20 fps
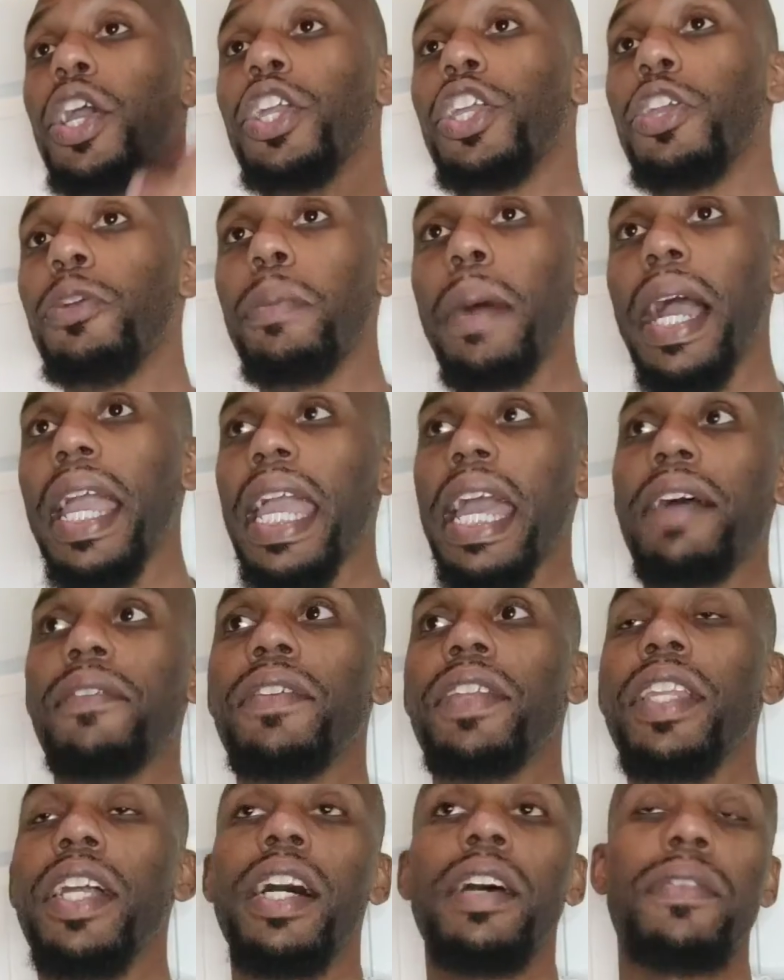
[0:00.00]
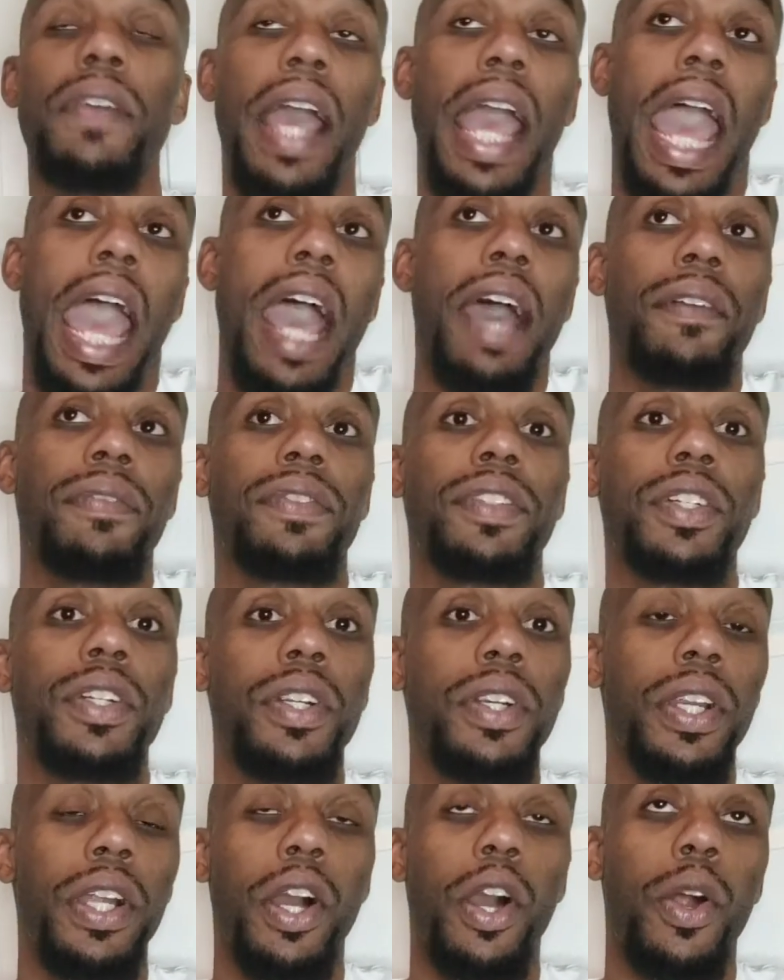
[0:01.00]
You might enough
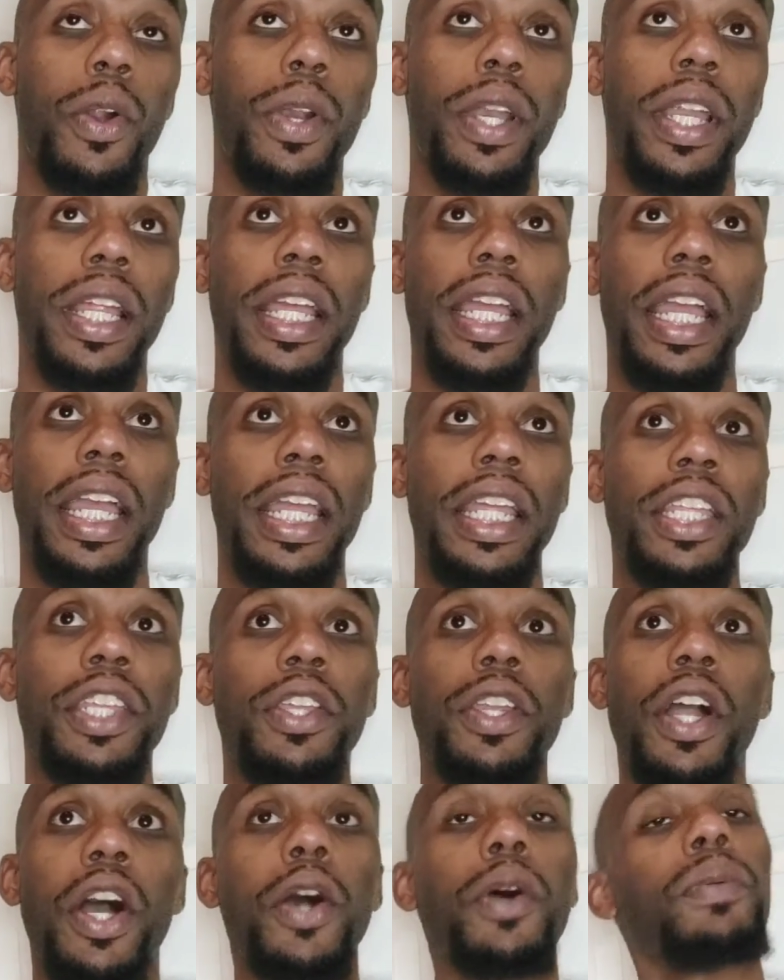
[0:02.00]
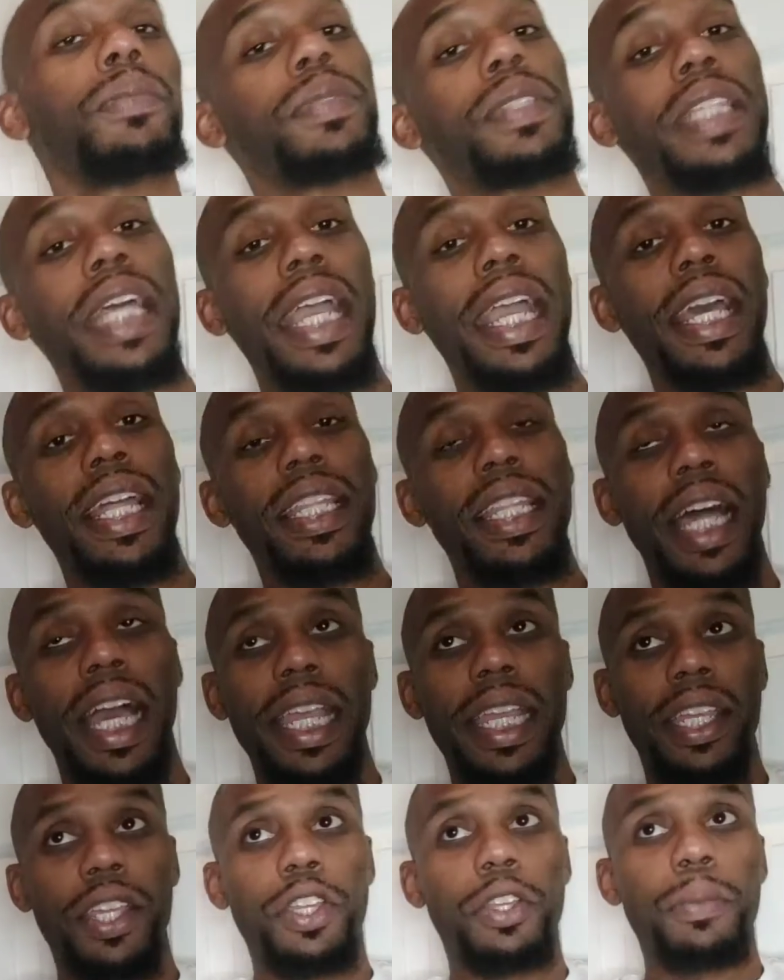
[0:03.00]
after, or, you know, saying
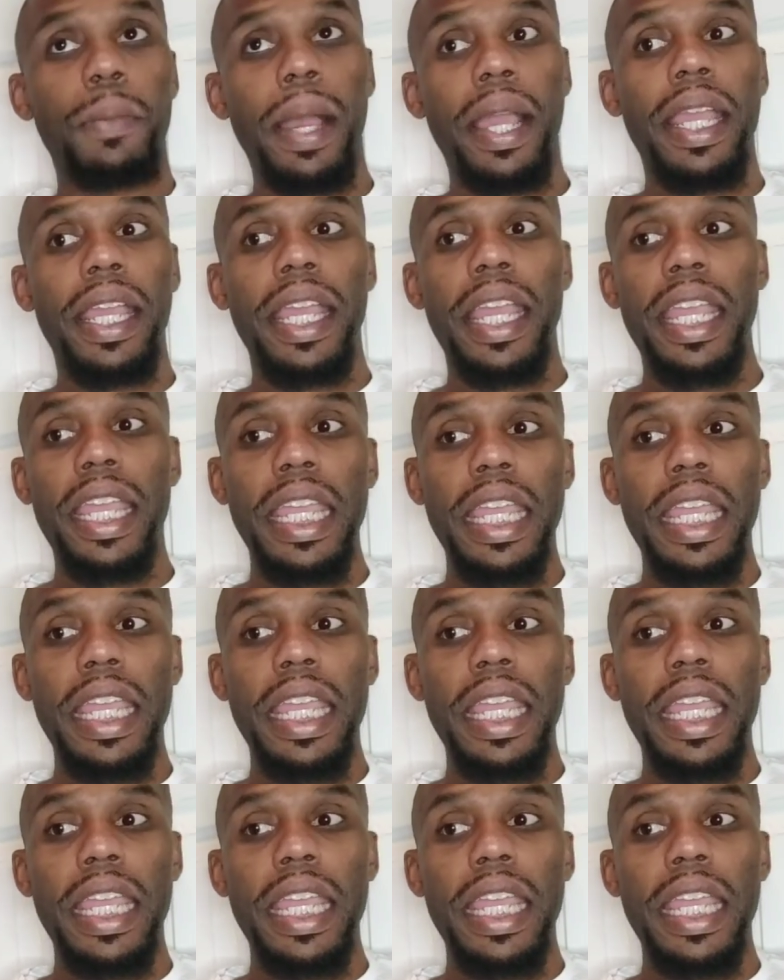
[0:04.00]
like, you might,